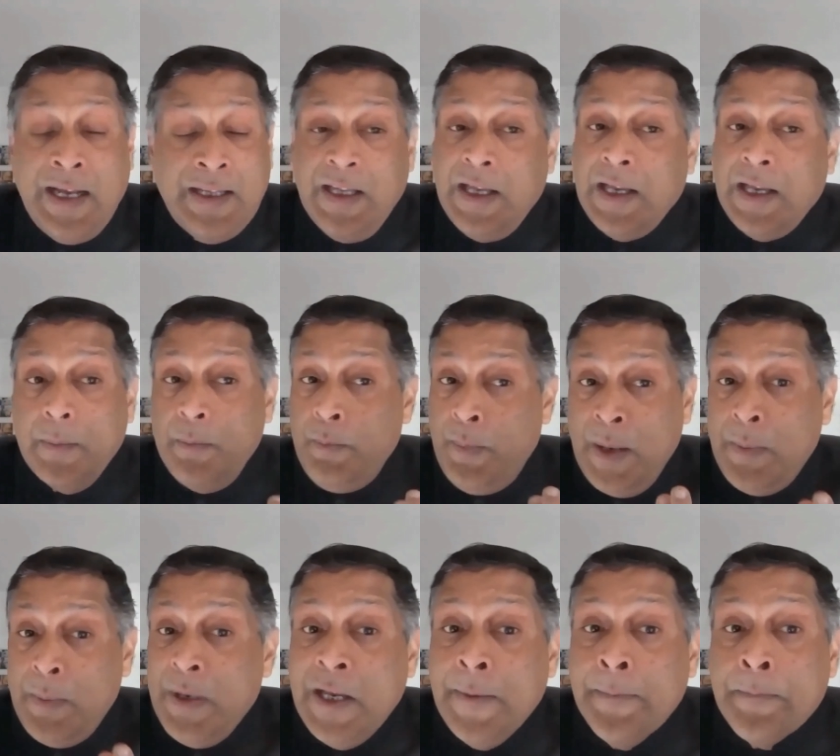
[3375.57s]
I think
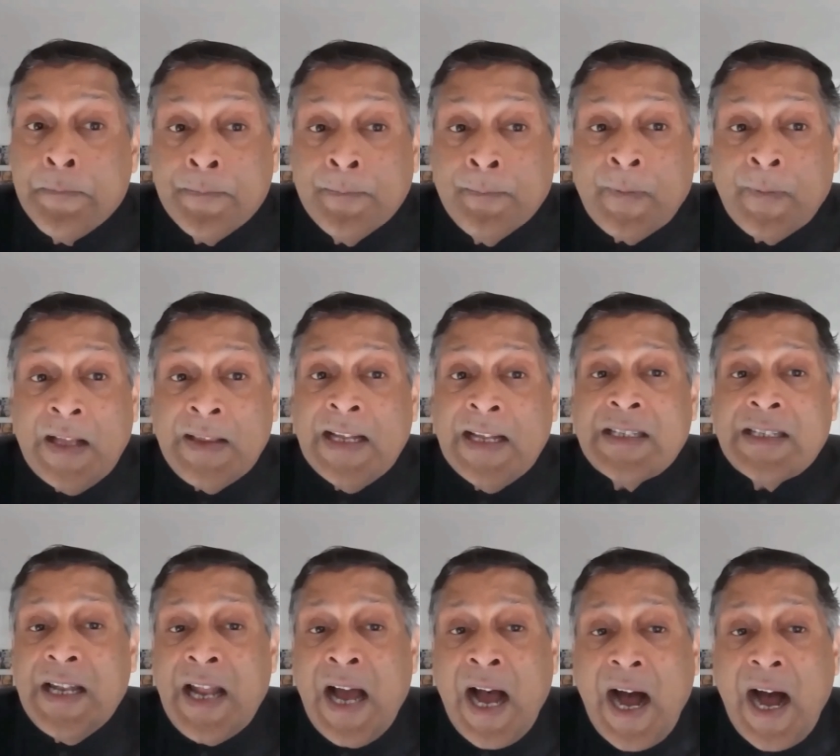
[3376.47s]
maybe
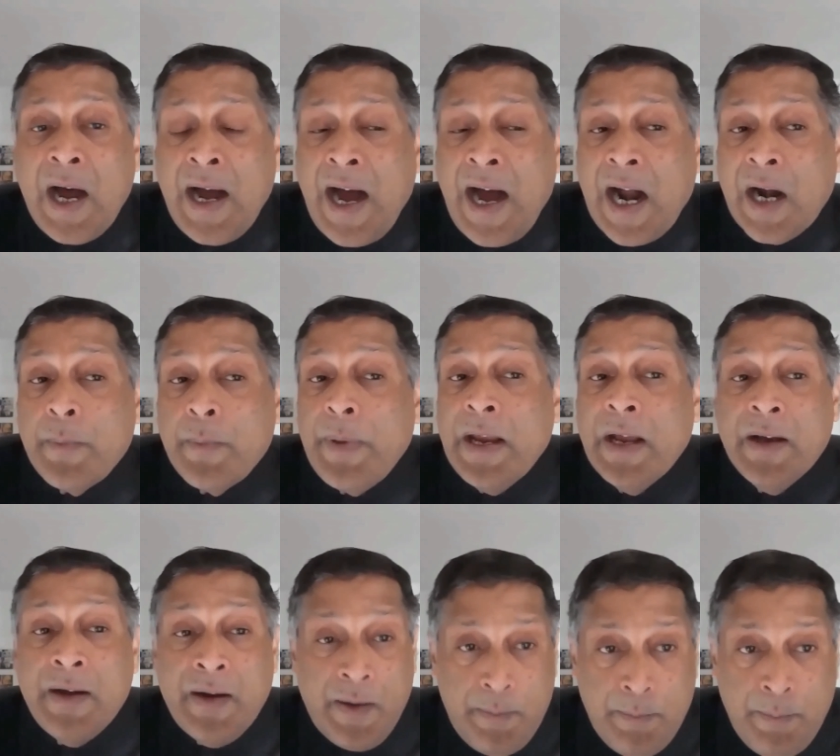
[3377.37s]
that's a
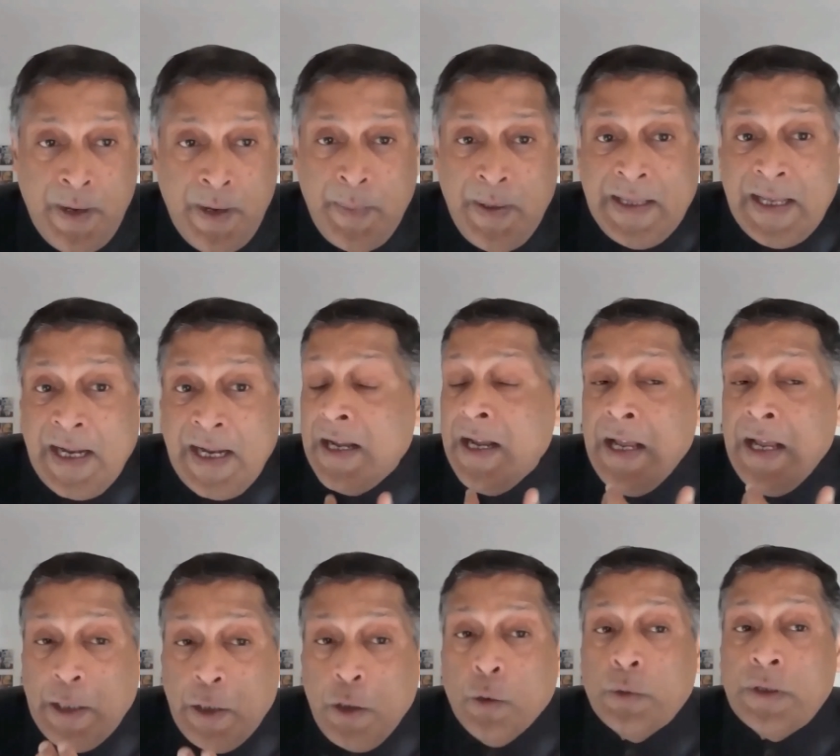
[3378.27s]
harbinger, maybe that,
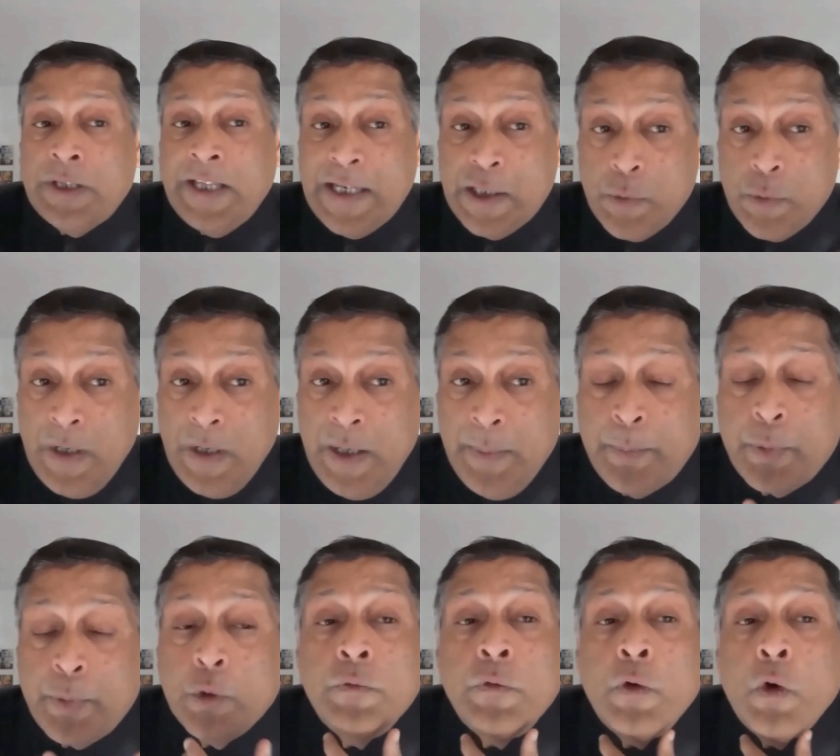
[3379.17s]
things will
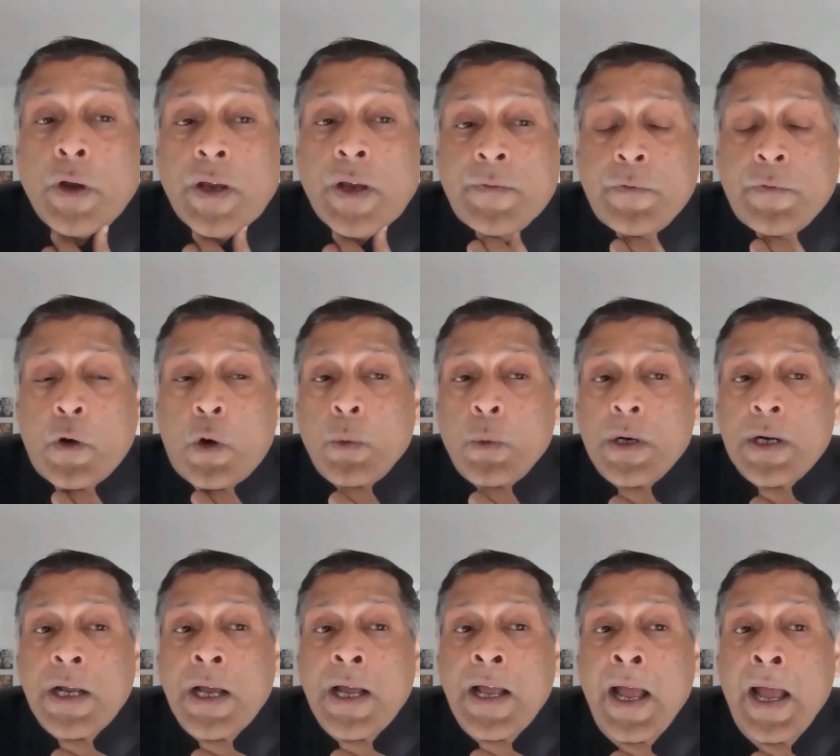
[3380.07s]
improve going
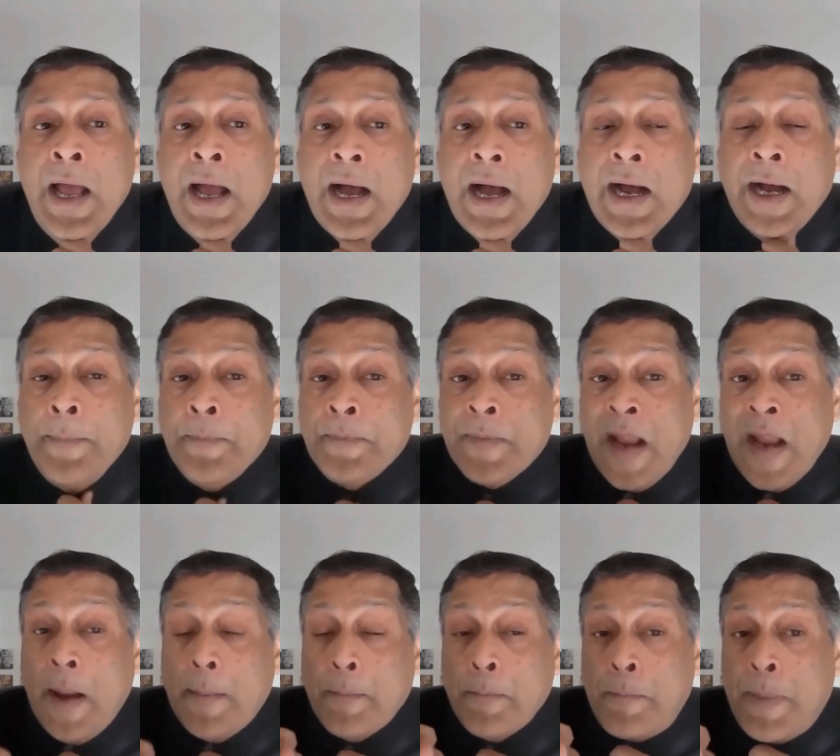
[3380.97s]
forward.
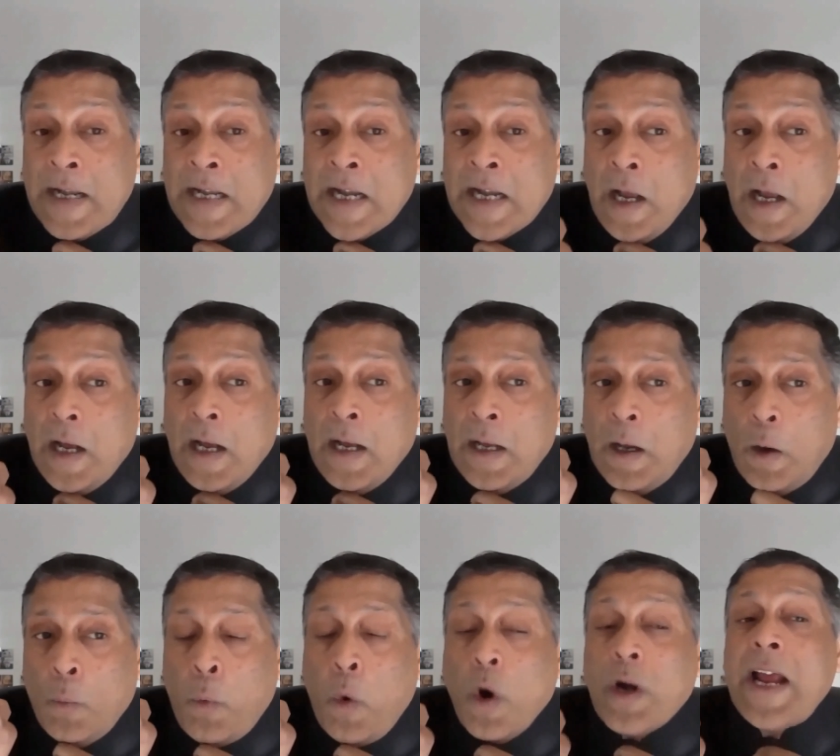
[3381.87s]
But
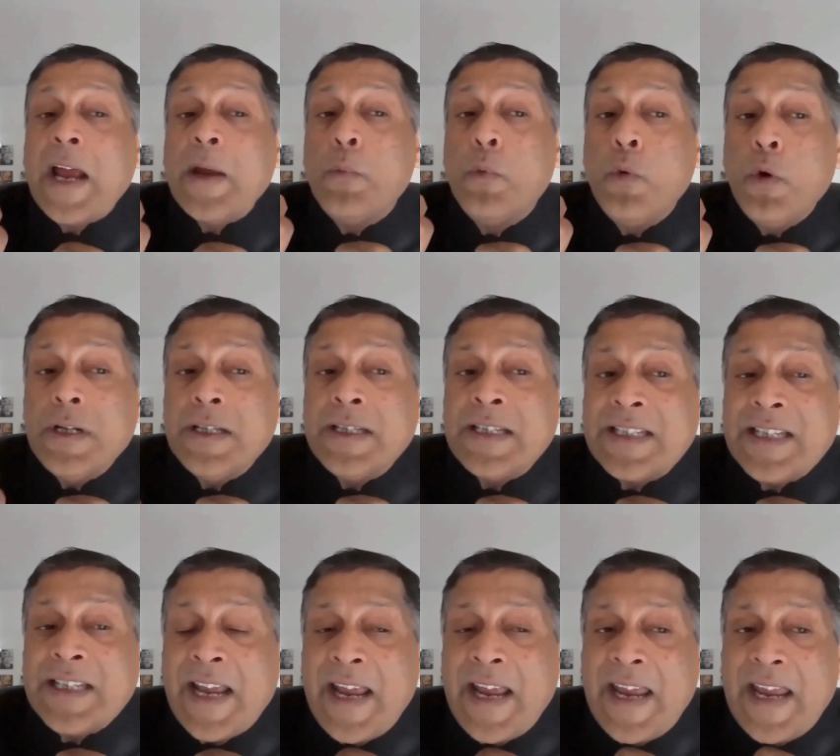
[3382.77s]
what I would
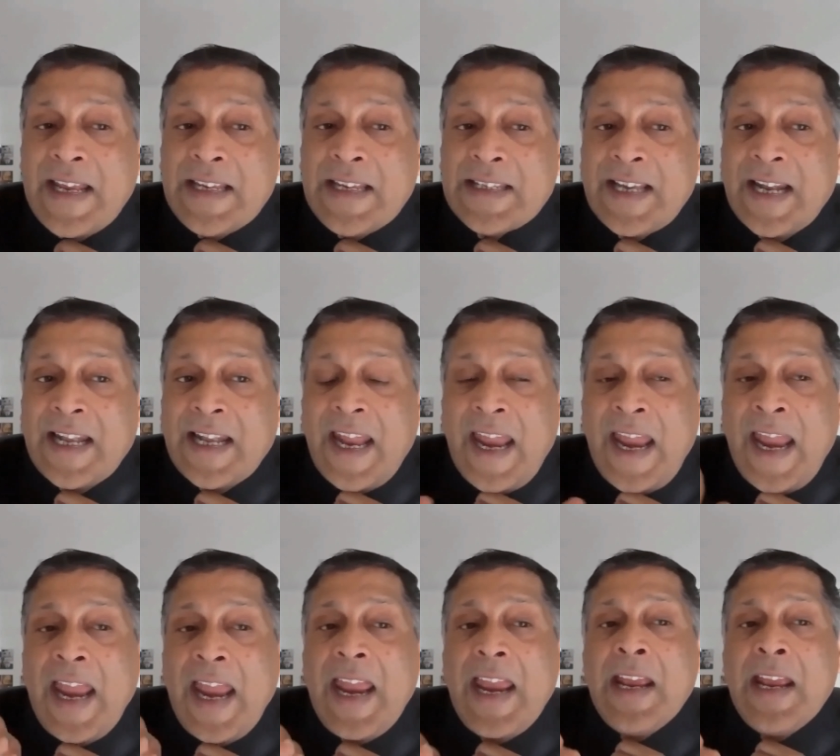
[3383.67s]
say is that
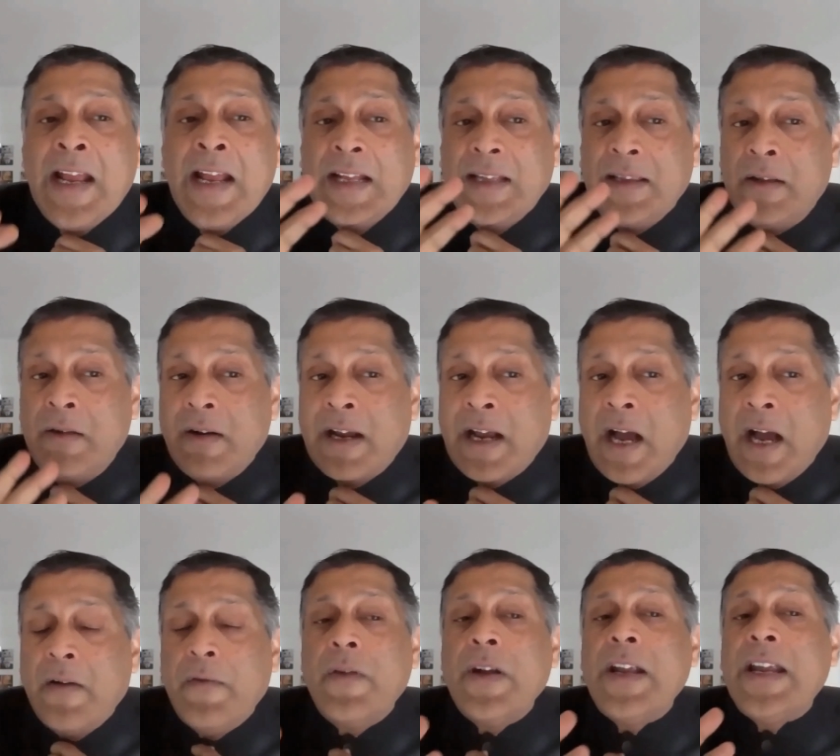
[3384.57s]
the
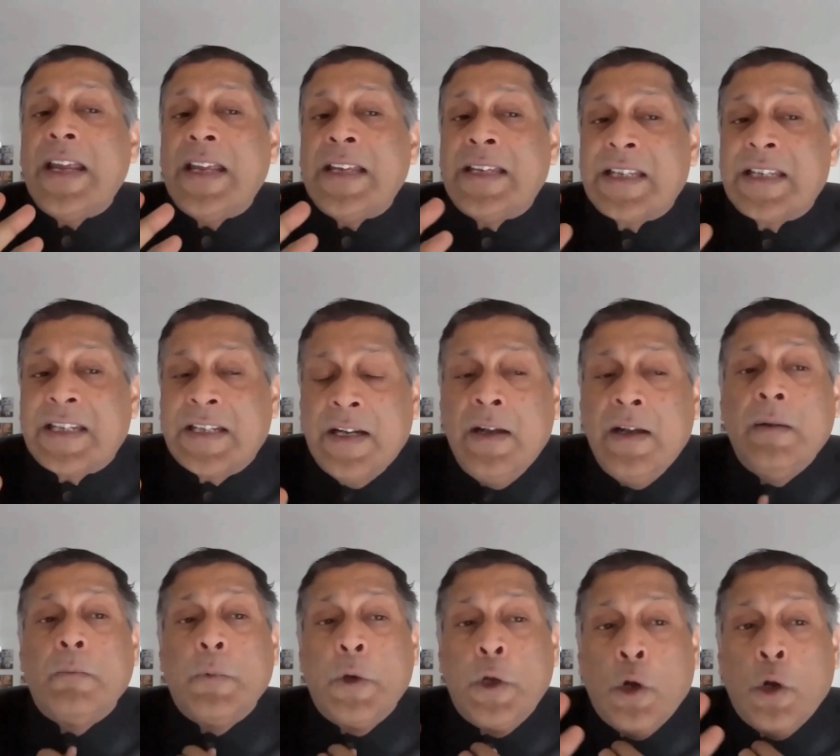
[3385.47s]
recovery is
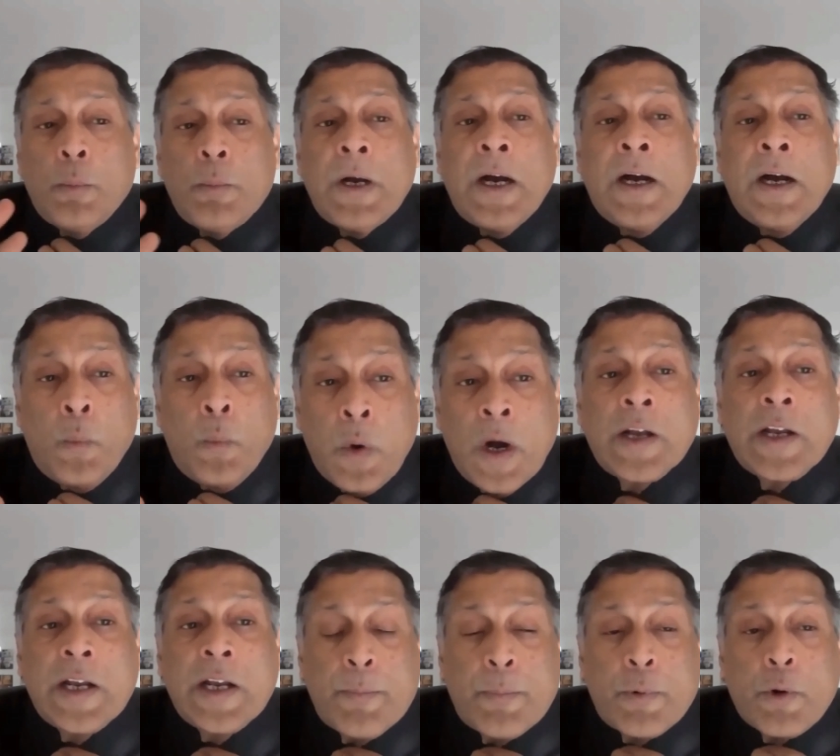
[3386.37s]
still, a
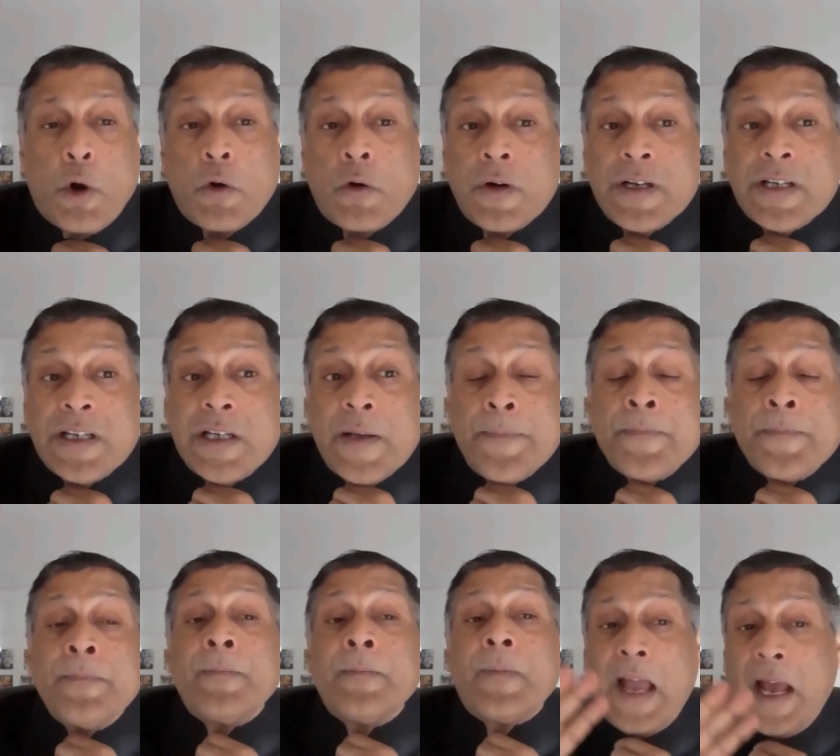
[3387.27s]
work in progress,
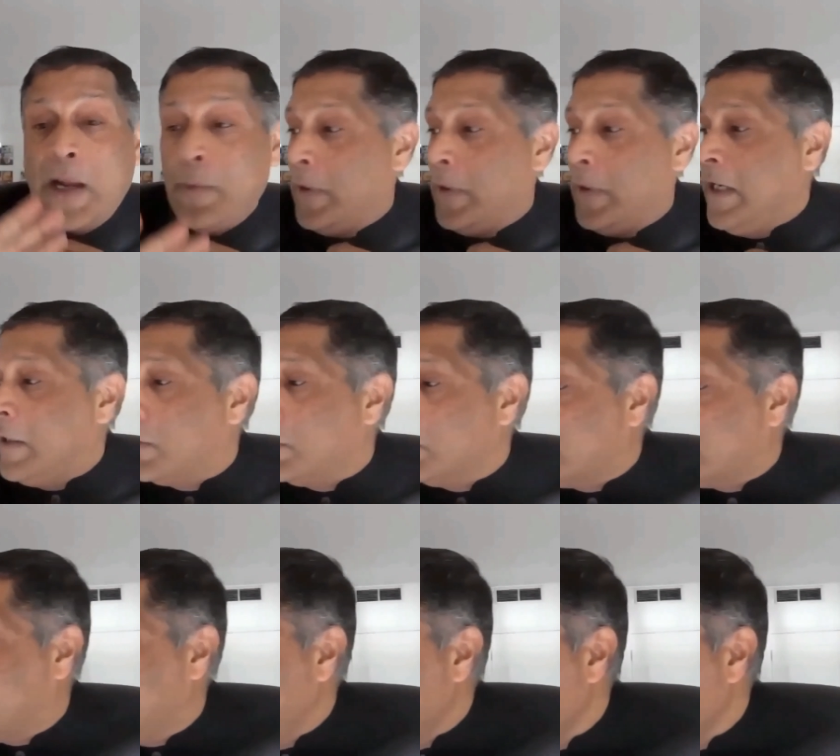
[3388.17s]
and we need to
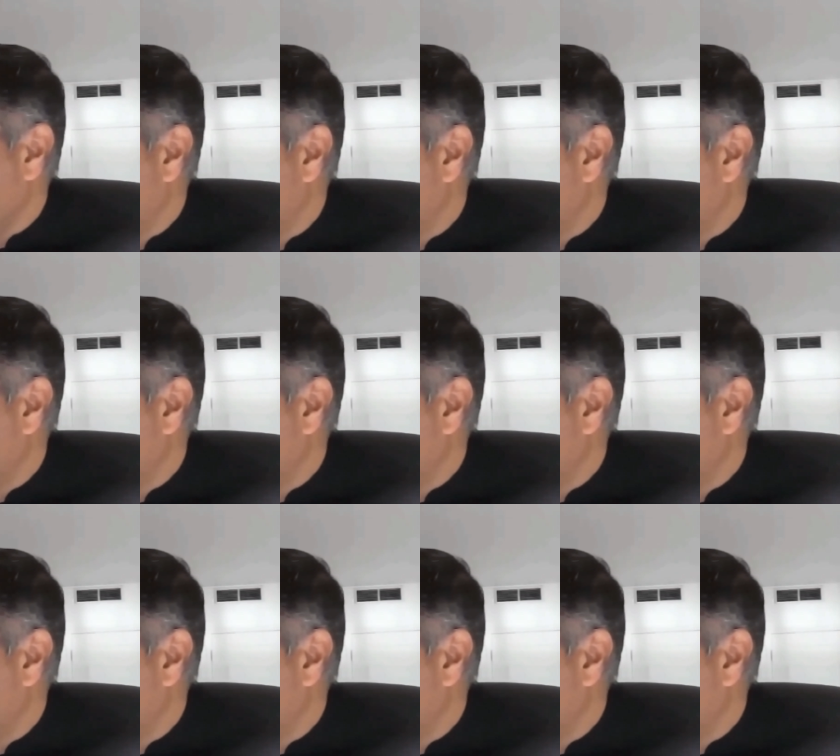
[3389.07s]
see.